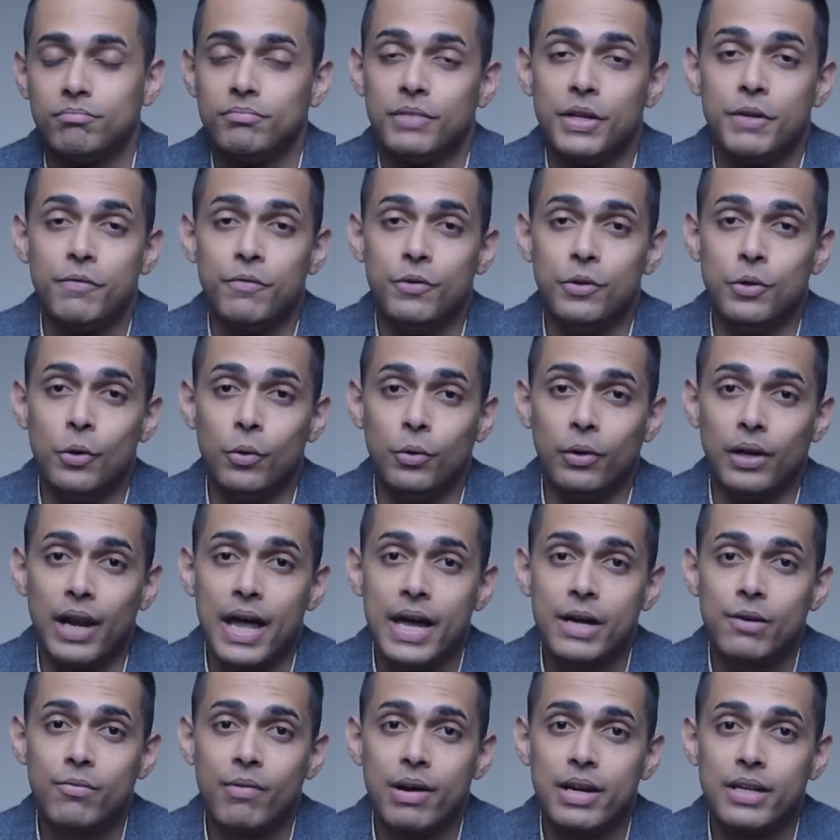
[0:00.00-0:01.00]
If you don't
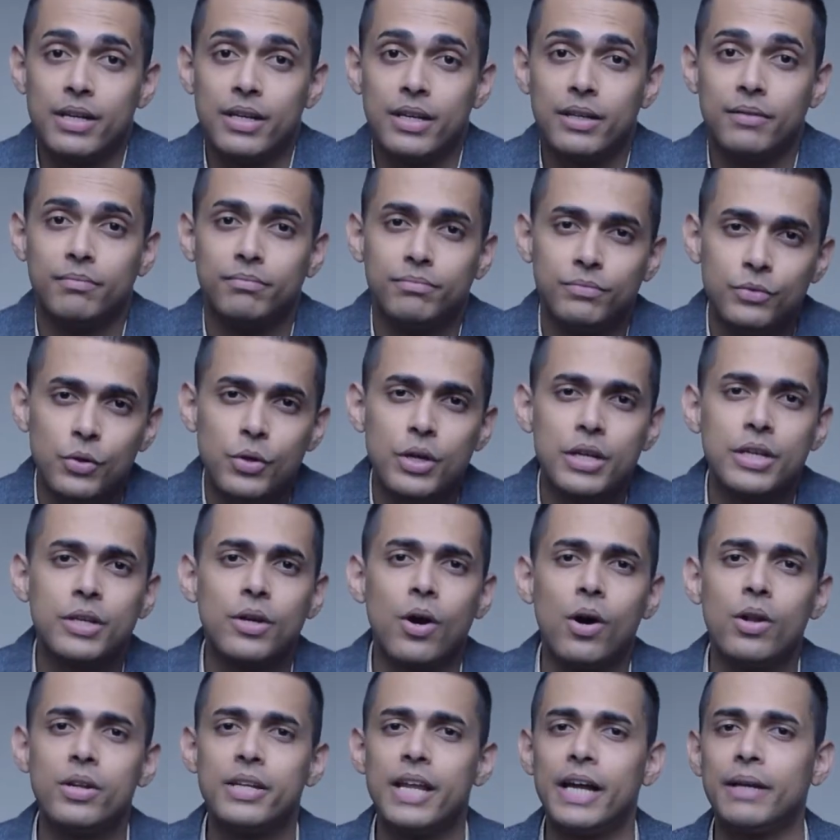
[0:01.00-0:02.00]
like writing, you can
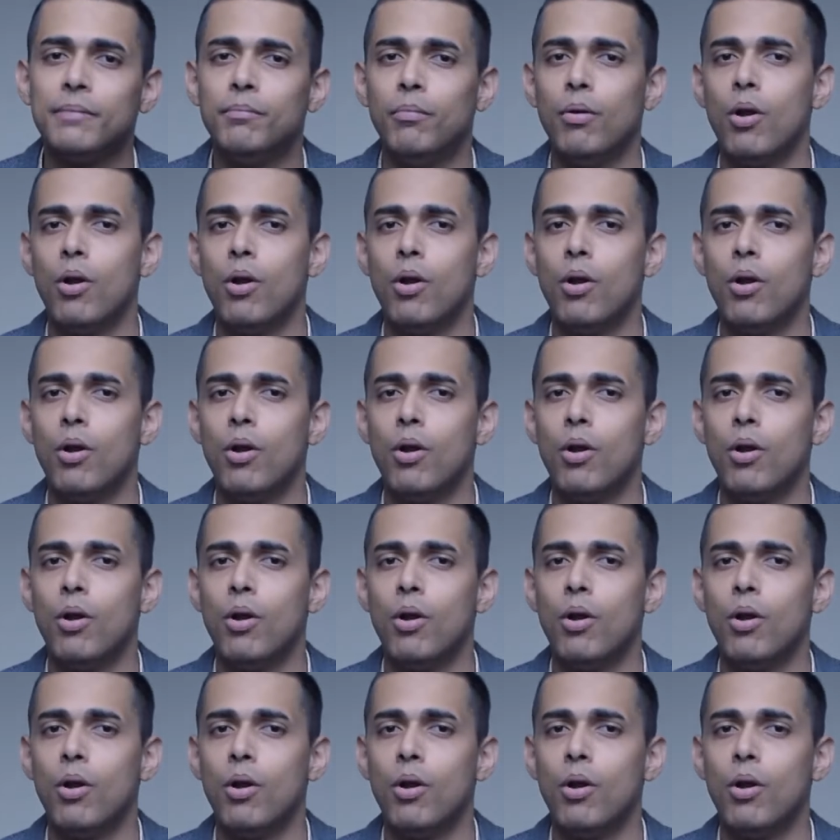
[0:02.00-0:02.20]
contact